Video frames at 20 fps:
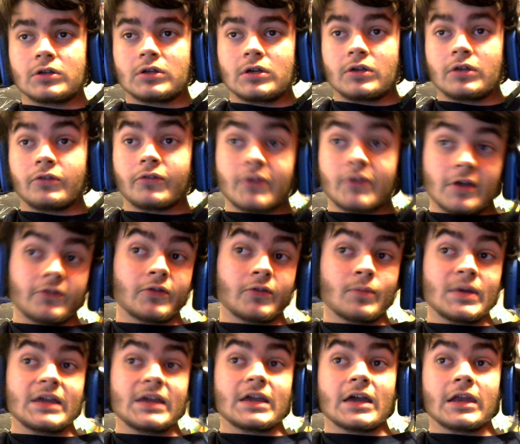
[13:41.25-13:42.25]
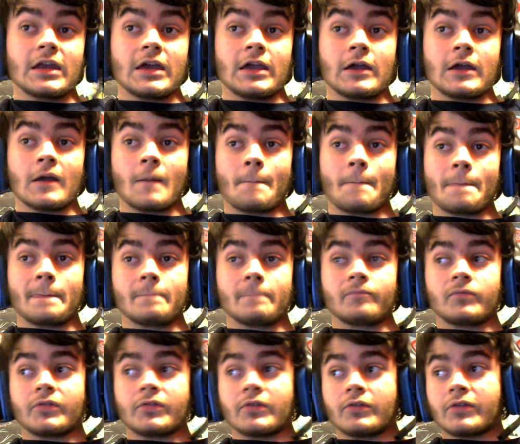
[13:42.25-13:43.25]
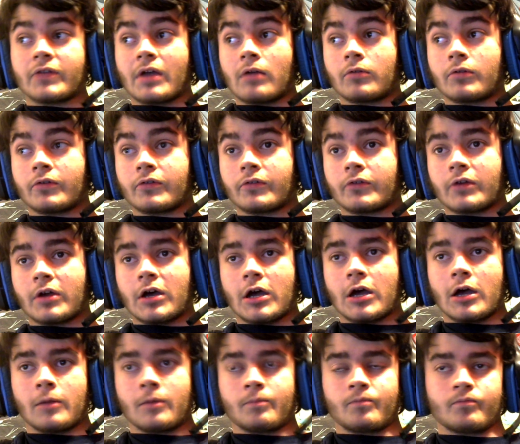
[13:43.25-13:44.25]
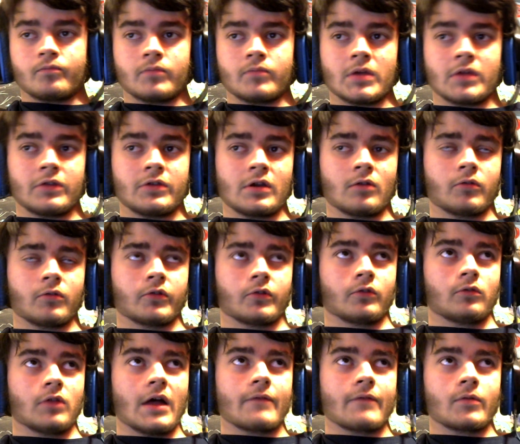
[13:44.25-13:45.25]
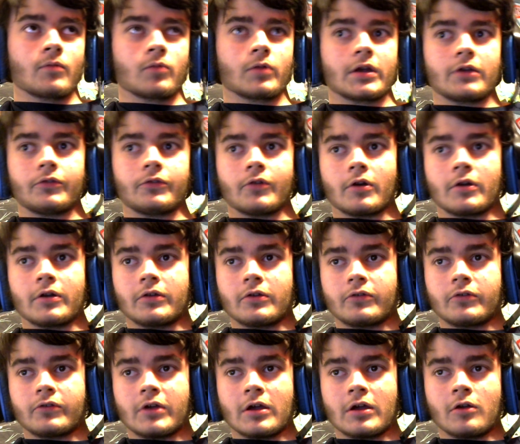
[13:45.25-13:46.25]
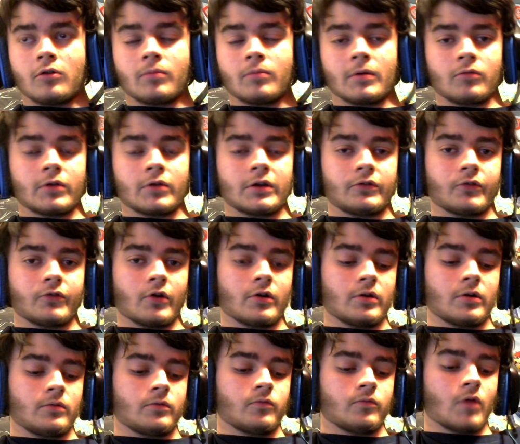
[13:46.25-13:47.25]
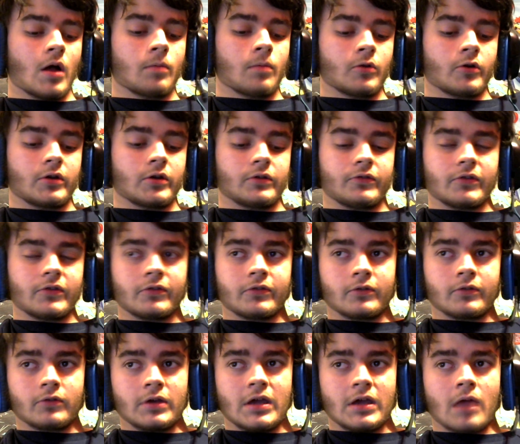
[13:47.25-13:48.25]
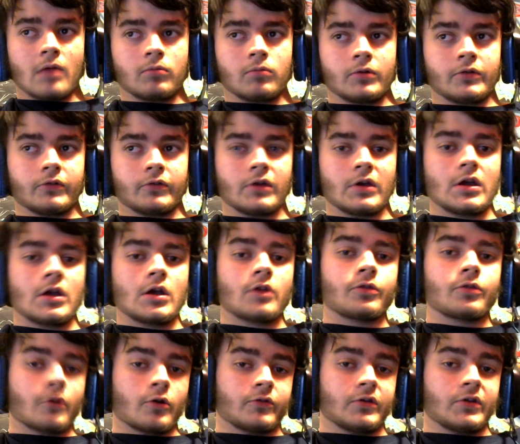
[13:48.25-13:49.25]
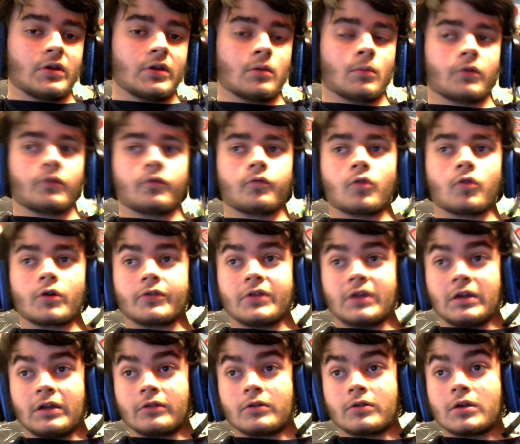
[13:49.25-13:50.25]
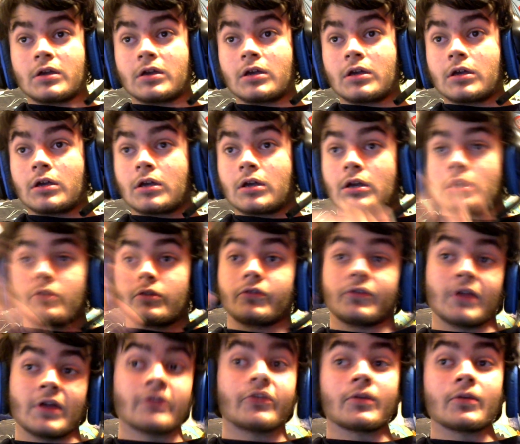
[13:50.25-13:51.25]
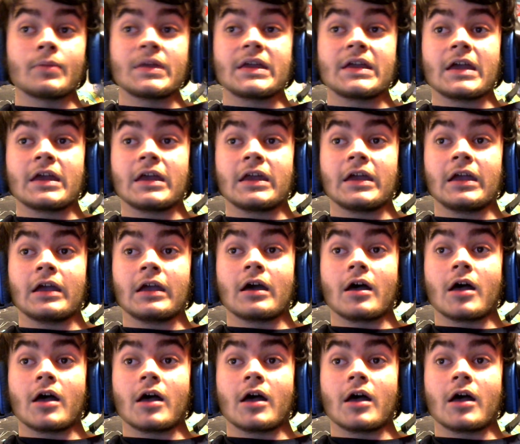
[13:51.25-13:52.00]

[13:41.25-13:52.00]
Since the beginning, since I was I think I was 11 when I started this channel, but when I started uploading consistently, I was 13, almost 14. Since the beginning,